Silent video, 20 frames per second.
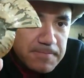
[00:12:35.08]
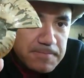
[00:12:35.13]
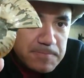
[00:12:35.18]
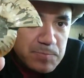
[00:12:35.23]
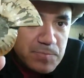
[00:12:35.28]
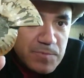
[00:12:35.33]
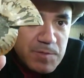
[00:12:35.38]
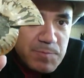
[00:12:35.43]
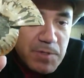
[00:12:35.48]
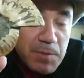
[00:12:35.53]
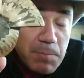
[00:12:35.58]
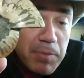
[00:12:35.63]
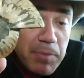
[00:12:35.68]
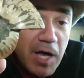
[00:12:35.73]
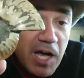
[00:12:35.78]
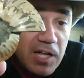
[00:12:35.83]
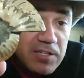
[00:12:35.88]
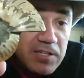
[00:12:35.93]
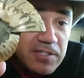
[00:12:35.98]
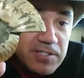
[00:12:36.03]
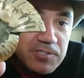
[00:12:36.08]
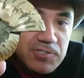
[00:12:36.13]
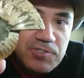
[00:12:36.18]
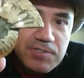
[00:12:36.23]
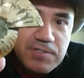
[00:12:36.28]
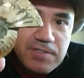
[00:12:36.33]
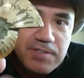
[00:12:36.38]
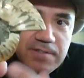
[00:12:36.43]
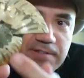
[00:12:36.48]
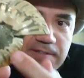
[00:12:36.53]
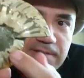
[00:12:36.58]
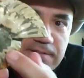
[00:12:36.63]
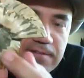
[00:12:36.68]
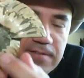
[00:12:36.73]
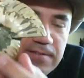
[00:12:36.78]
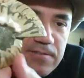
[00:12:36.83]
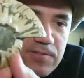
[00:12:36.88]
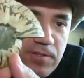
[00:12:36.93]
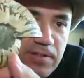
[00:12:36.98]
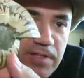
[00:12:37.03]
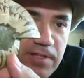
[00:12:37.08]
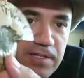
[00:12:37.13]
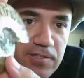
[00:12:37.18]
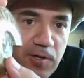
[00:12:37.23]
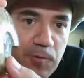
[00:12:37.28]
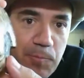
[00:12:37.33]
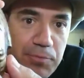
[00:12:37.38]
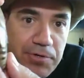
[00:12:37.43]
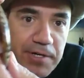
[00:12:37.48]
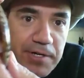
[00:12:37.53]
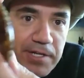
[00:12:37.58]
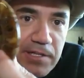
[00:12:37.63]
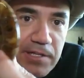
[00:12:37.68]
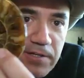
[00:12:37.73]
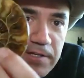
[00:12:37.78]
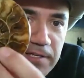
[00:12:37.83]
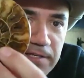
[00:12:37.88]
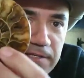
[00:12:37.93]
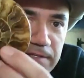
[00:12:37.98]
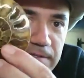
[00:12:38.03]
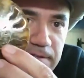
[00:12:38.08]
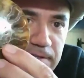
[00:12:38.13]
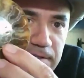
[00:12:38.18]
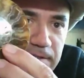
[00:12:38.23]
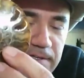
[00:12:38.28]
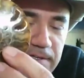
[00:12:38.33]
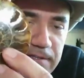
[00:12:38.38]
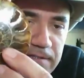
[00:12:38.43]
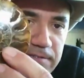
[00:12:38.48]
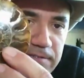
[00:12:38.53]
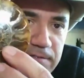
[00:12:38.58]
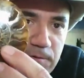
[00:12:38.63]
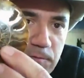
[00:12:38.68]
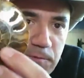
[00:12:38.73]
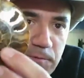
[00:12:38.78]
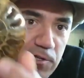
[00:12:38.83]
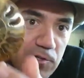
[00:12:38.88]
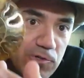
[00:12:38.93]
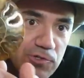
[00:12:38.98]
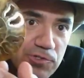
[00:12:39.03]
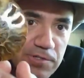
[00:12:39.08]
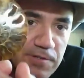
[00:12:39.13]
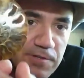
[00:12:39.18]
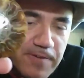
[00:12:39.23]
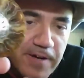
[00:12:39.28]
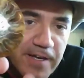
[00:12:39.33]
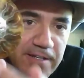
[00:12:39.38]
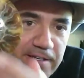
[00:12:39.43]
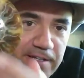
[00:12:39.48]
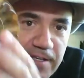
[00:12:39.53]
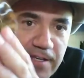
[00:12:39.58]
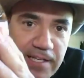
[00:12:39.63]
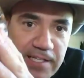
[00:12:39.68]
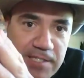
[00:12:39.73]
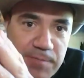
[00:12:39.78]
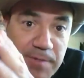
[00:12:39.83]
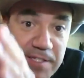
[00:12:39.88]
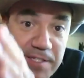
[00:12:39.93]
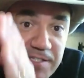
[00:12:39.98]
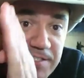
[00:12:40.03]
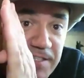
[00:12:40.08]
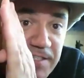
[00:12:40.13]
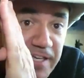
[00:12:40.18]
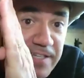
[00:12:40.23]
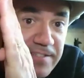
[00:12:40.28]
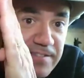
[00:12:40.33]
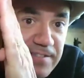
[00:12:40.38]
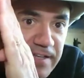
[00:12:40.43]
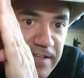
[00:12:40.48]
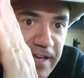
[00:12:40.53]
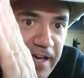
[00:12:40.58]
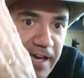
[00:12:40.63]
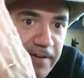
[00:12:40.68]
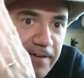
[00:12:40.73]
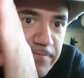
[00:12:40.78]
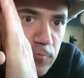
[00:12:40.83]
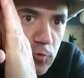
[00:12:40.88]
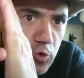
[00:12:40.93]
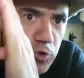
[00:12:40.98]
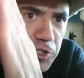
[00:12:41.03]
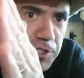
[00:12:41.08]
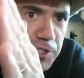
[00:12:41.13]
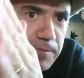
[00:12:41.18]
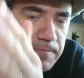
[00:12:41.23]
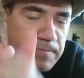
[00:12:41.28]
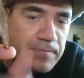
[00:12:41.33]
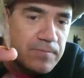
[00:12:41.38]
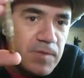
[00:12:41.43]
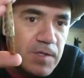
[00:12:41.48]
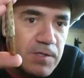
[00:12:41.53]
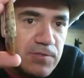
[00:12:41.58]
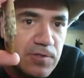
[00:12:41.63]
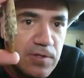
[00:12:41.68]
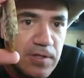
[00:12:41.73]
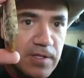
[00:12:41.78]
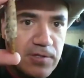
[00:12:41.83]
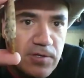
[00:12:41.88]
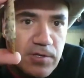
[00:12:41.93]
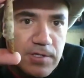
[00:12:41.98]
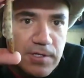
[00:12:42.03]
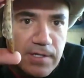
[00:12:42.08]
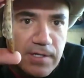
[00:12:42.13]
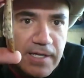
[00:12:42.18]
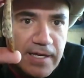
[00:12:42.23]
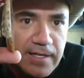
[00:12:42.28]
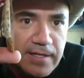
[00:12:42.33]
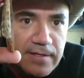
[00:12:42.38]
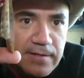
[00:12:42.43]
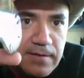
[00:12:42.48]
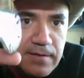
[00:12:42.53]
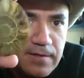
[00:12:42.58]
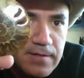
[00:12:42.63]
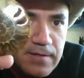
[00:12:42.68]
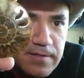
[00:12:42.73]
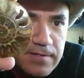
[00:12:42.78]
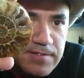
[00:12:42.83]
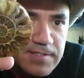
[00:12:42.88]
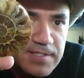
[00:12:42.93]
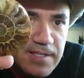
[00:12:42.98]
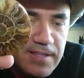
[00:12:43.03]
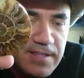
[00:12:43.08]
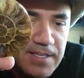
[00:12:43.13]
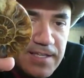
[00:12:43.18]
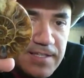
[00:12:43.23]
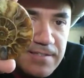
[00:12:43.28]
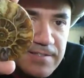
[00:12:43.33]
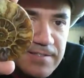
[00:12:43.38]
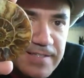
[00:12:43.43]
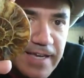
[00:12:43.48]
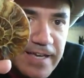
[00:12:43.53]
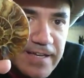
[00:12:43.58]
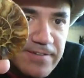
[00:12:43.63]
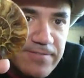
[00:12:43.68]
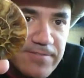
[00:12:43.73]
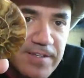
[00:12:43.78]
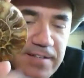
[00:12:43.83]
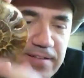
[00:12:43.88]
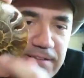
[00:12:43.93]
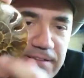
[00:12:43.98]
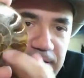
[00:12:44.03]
It's been polished, so that's all pretty looking. The one you usually find it, and it's been sliced in half so that you can kind of see the inside of it.